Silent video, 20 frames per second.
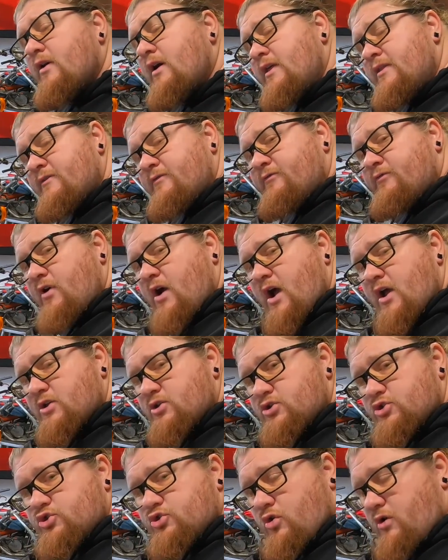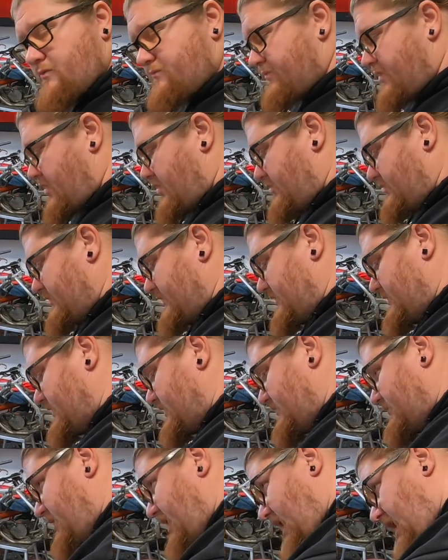in the front, short bolt in
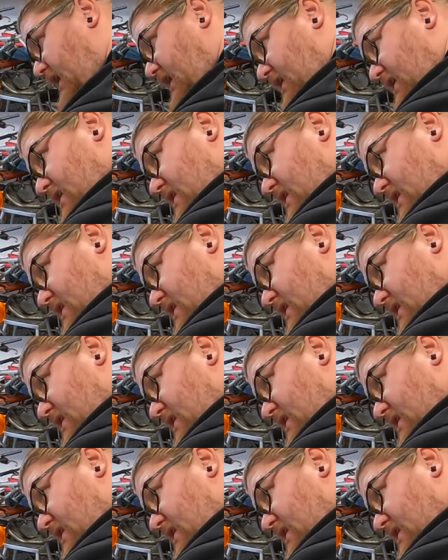the back.